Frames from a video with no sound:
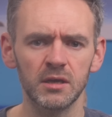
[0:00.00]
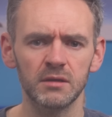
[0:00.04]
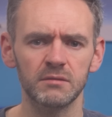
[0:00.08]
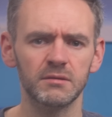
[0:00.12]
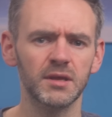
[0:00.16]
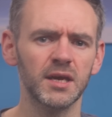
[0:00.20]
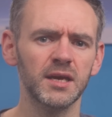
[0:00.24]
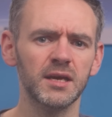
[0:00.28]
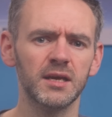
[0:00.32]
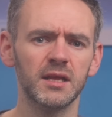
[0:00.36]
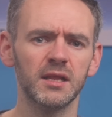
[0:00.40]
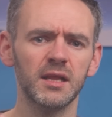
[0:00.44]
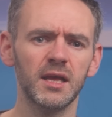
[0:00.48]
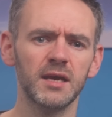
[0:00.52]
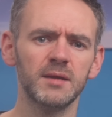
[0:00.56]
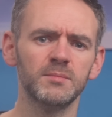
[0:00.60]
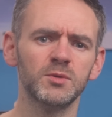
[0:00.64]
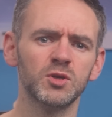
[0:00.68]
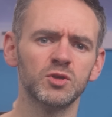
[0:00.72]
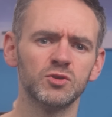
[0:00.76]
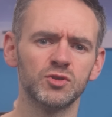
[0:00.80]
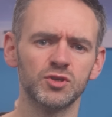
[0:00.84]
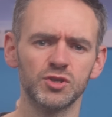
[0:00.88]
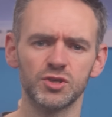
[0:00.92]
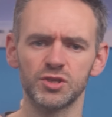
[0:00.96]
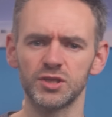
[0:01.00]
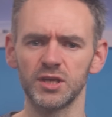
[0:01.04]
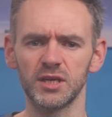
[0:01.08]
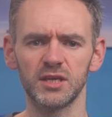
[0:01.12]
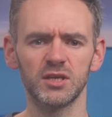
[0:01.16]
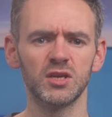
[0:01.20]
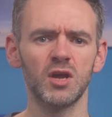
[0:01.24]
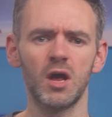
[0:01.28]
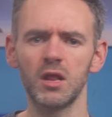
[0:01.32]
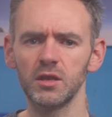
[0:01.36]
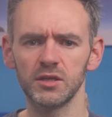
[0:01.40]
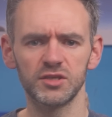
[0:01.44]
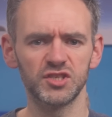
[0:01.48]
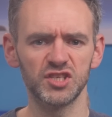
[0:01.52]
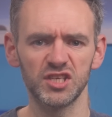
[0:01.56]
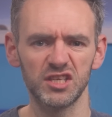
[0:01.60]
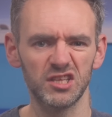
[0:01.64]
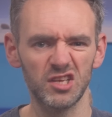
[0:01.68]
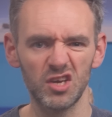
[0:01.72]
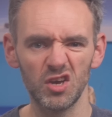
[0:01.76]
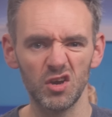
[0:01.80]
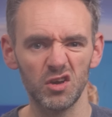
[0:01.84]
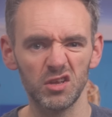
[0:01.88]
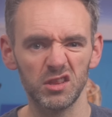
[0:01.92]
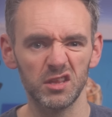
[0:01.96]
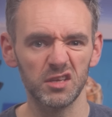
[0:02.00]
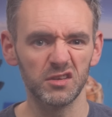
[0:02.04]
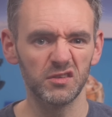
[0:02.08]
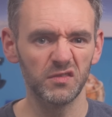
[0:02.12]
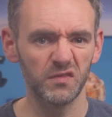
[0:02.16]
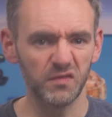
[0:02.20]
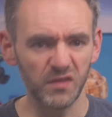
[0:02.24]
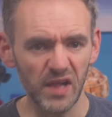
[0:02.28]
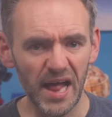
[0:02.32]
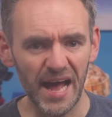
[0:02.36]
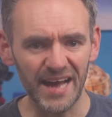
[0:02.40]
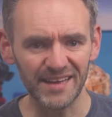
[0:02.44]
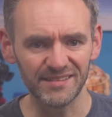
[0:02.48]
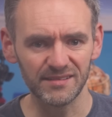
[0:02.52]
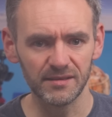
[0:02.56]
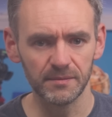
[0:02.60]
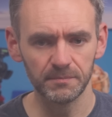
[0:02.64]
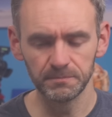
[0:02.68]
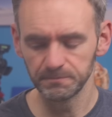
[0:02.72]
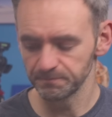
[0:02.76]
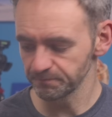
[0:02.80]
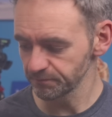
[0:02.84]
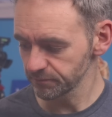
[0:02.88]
they claim you're just acknowledging the Earth is flat,